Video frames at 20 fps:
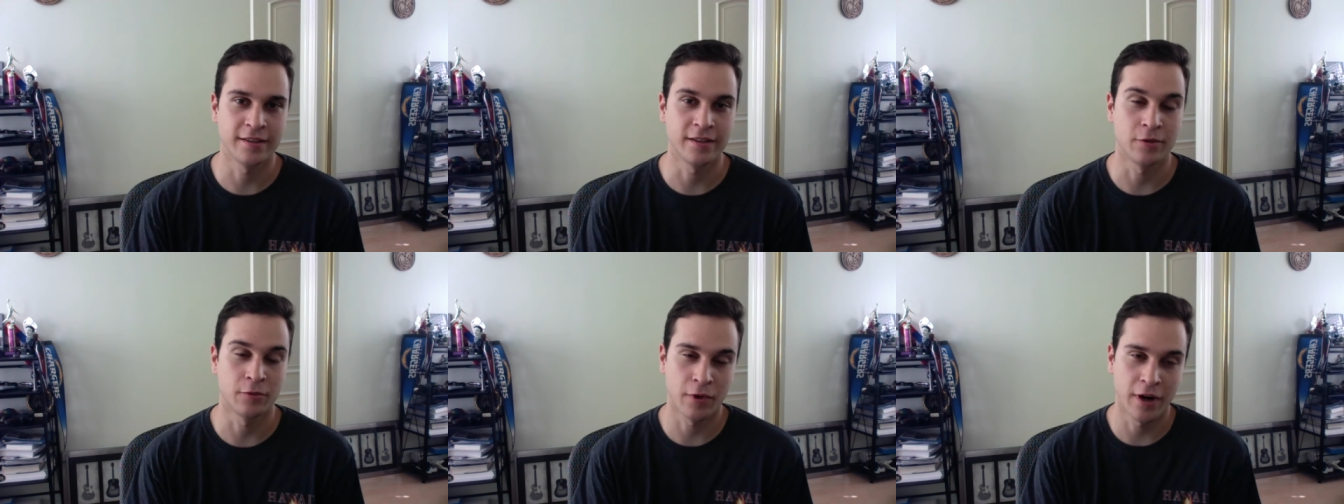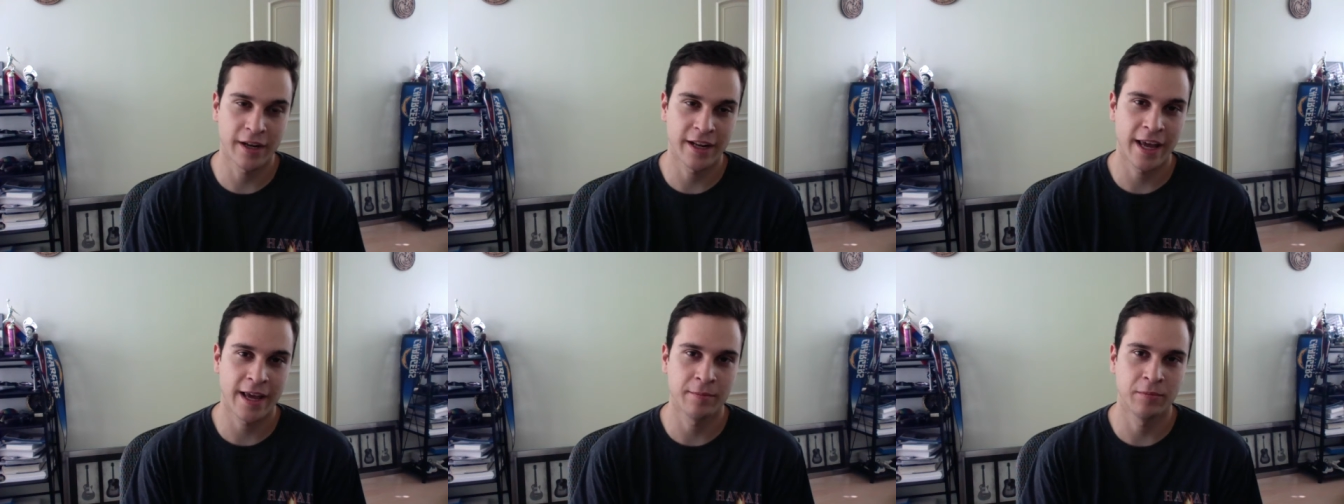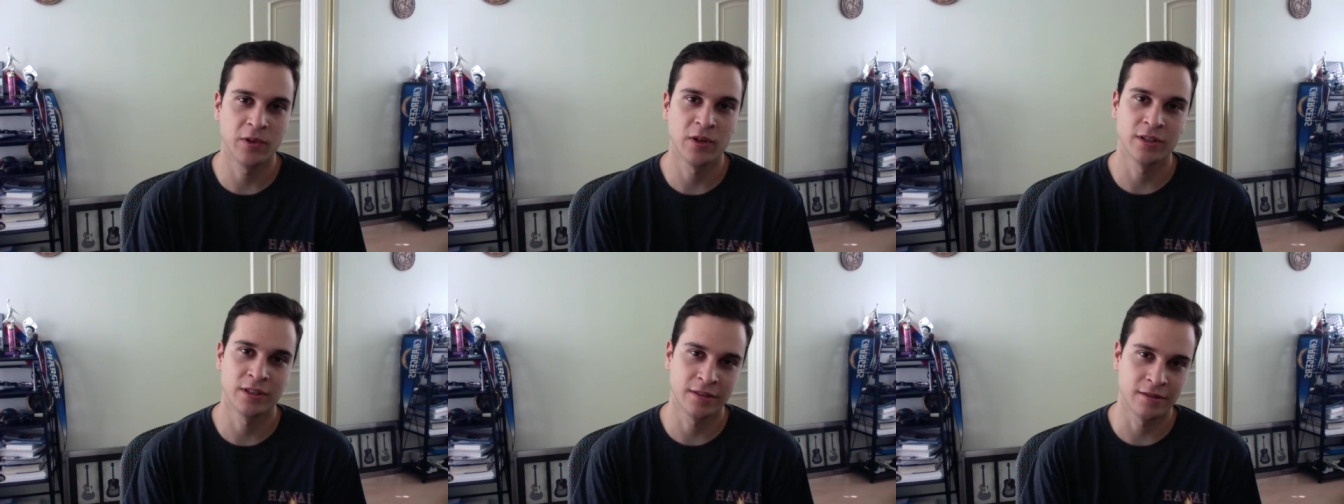The run game
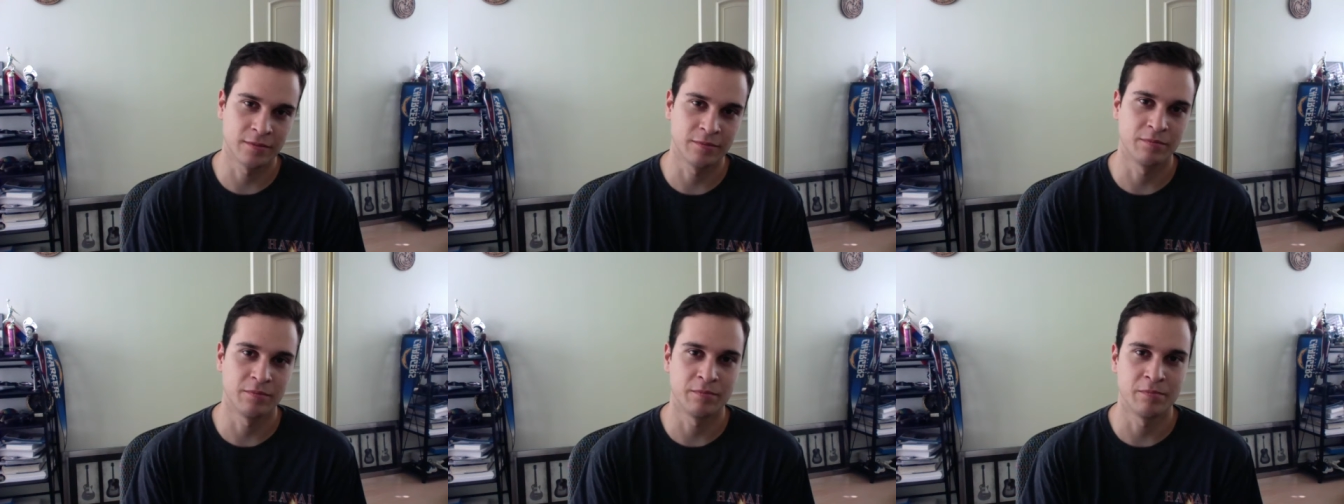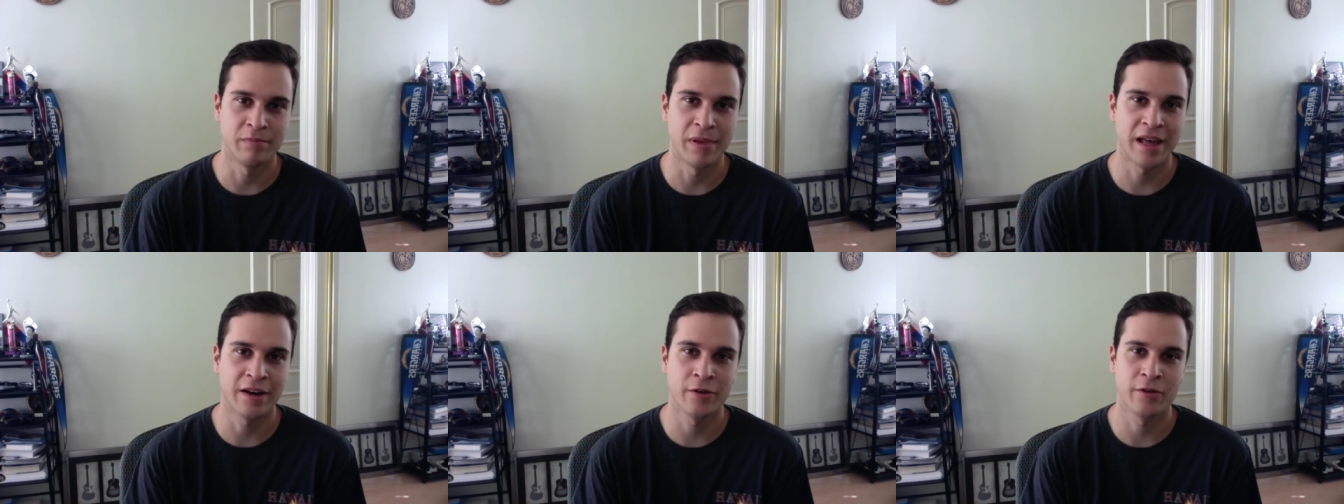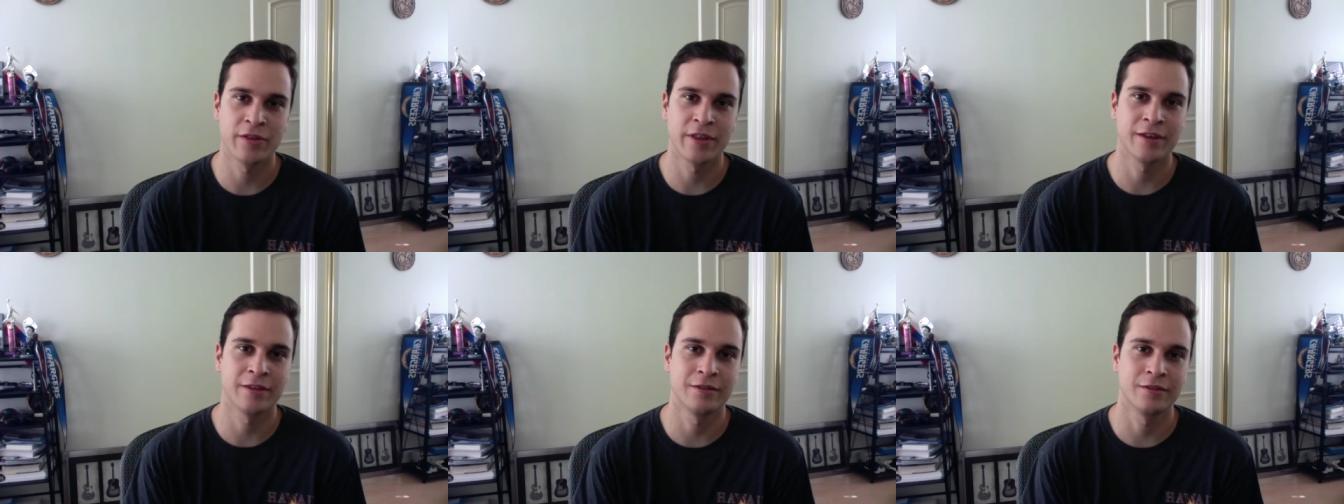looked better
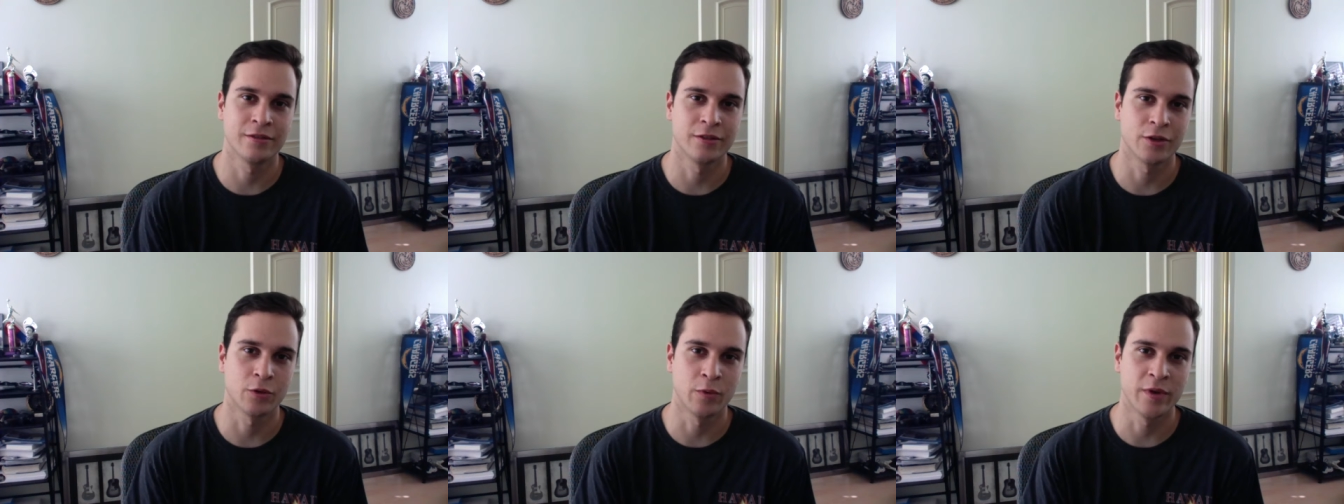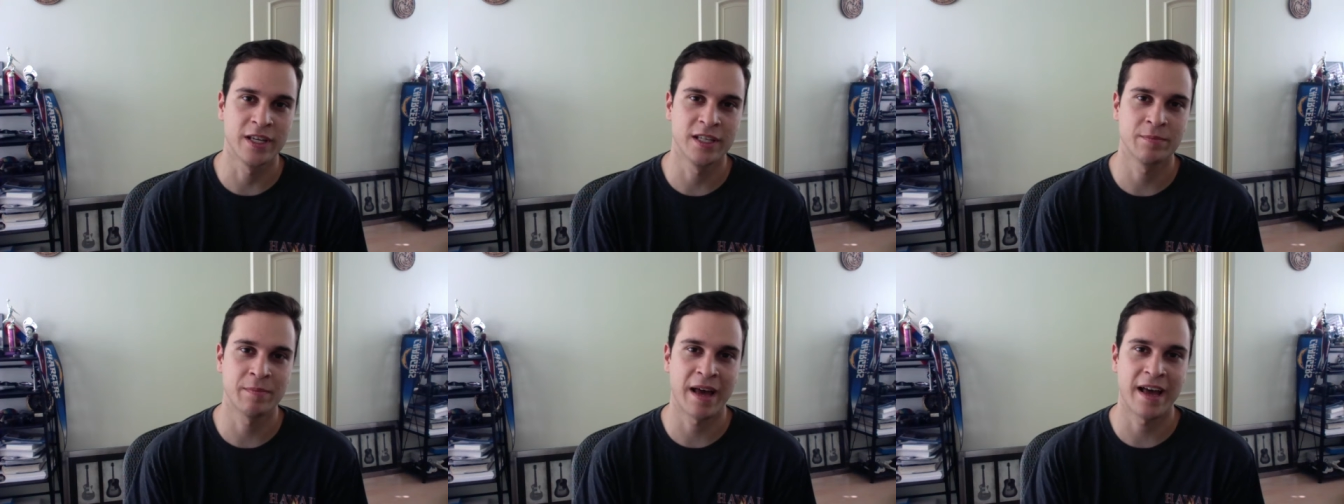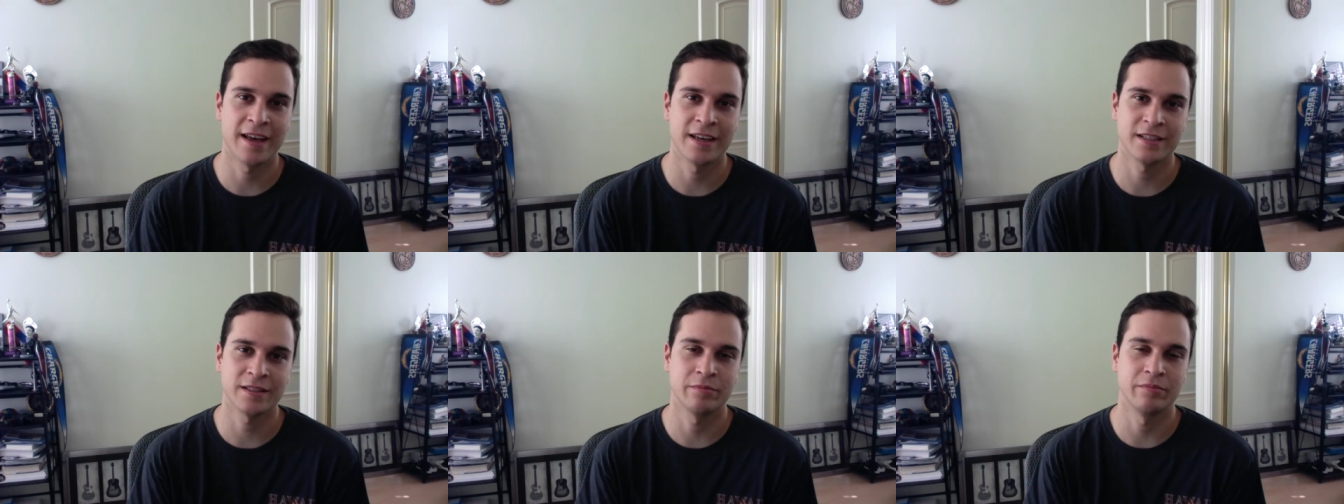than the weeks
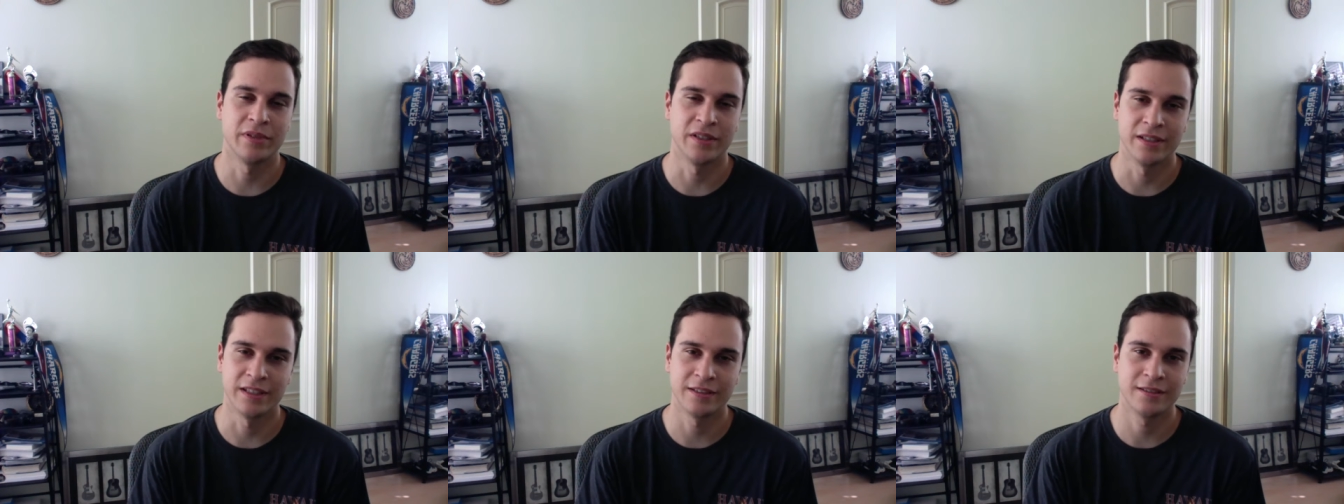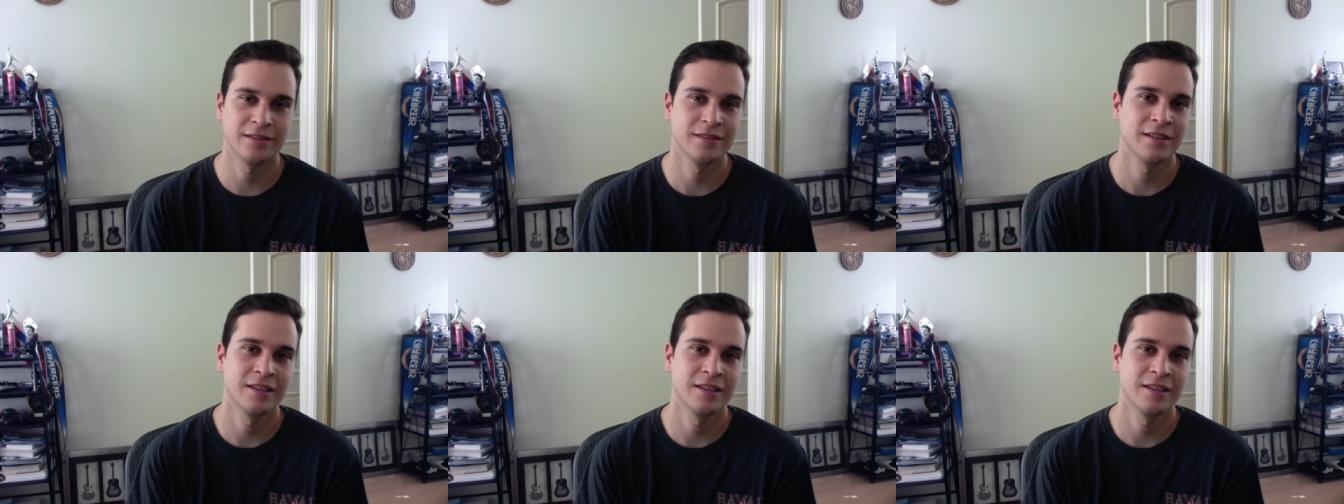past, but